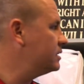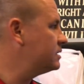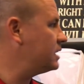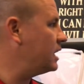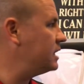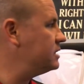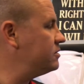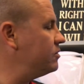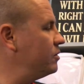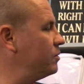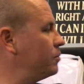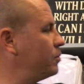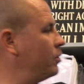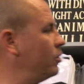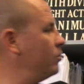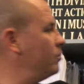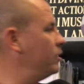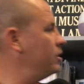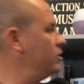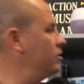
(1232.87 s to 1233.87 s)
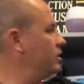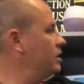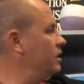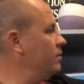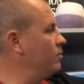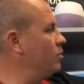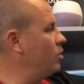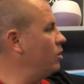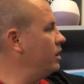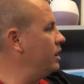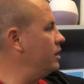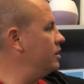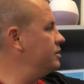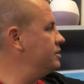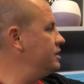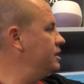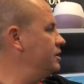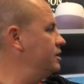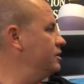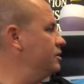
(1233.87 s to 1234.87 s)
Signs of improvement: you'll get more
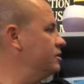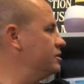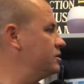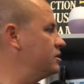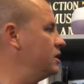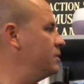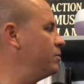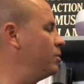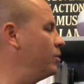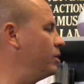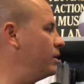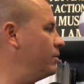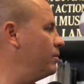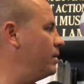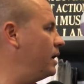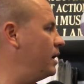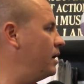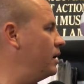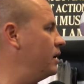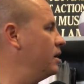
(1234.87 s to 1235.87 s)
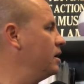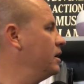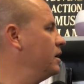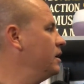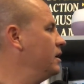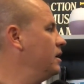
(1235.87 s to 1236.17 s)
energy, your sleep will get better,